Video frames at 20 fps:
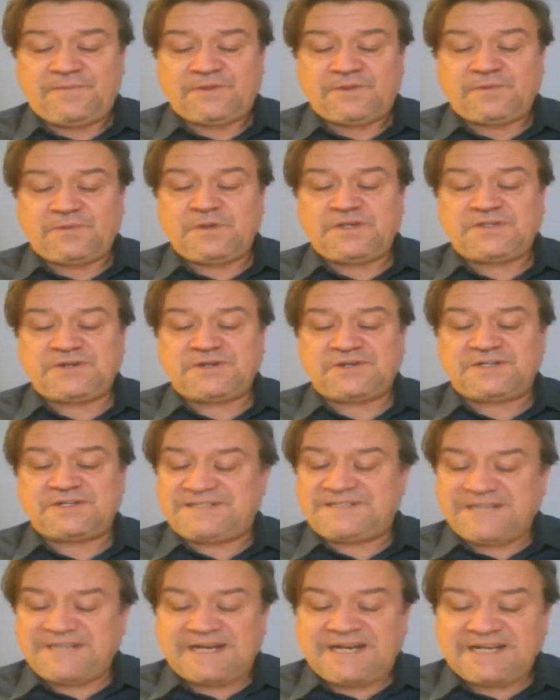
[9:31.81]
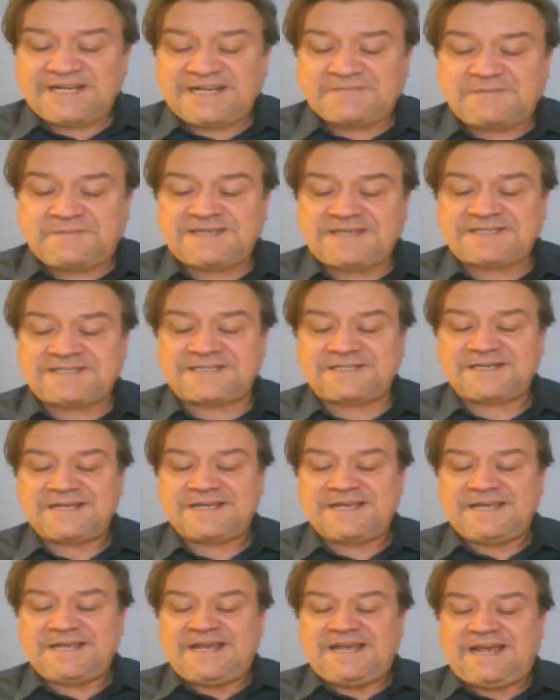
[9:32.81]
the wizard did his best,
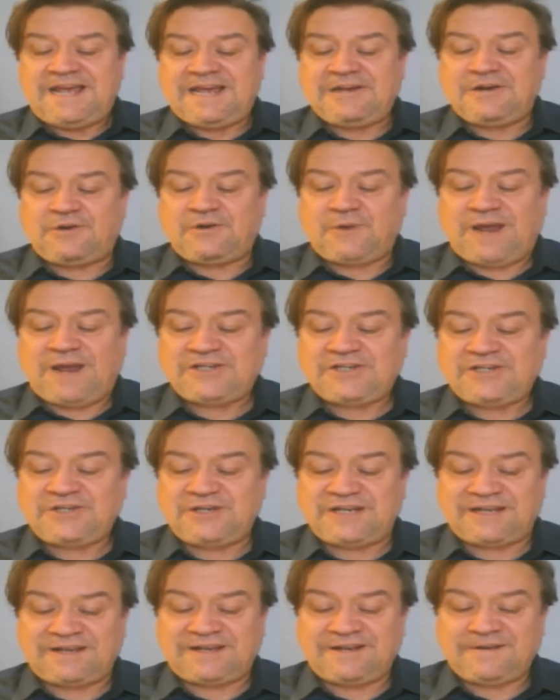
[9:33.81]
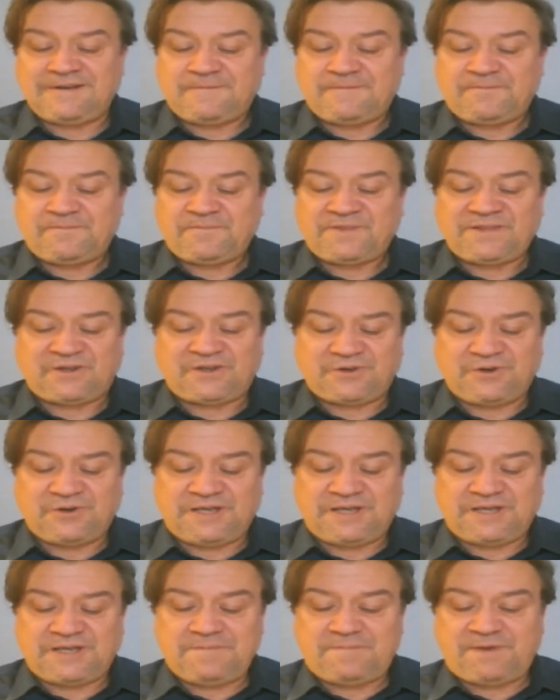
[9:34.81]
and gradually the
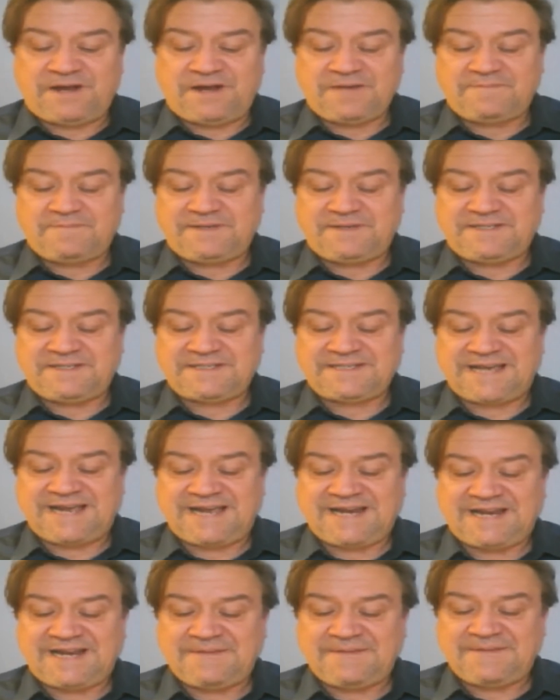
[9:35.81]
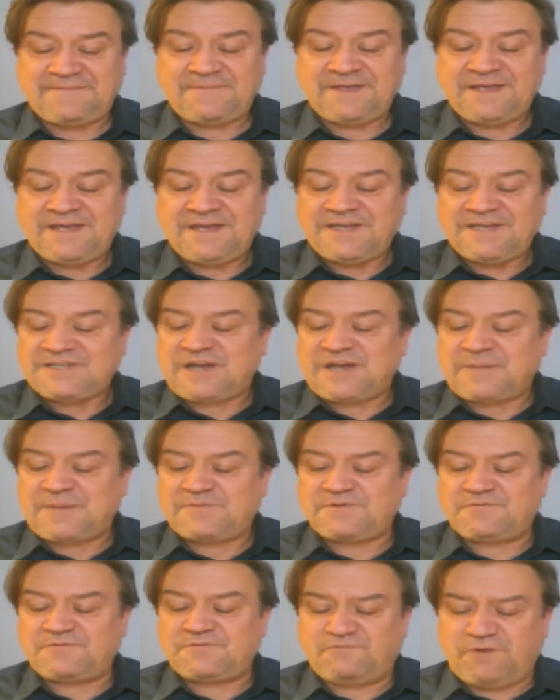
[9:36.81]
cooking pot beside him
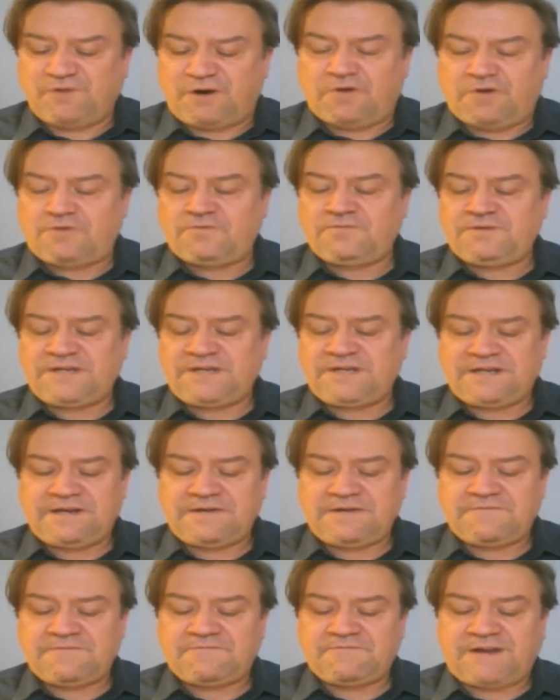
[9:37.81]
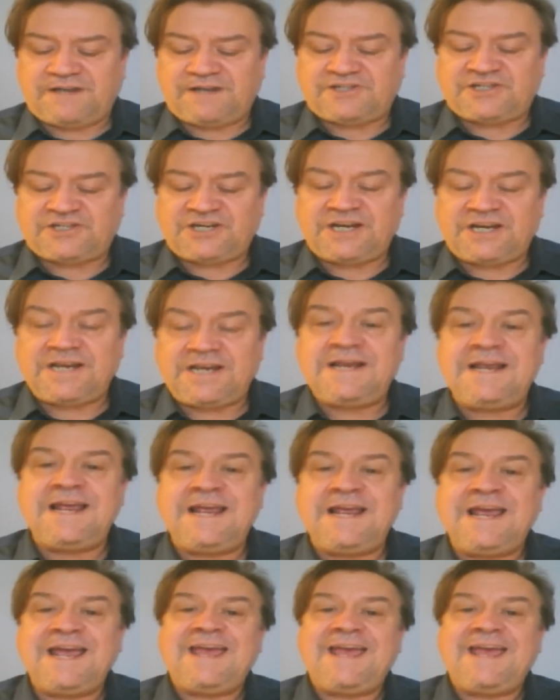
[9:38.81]
stopped groaning and retching,